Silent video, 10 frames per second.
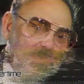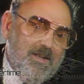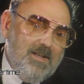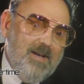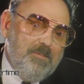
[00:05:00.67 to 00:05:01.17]

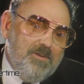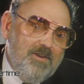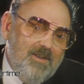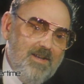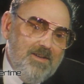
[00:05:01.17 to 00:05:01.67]
got copies of
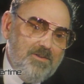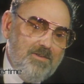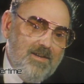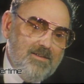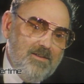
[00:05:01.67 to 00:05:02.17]
the
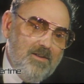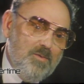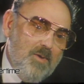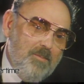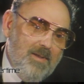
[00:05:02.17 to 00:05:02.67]
contract, and on
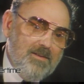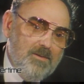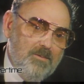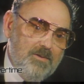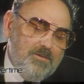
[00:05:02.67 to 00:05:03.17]
the way back to
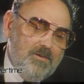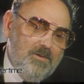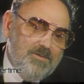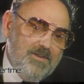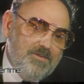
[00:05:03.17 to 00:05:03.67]
the West Coast,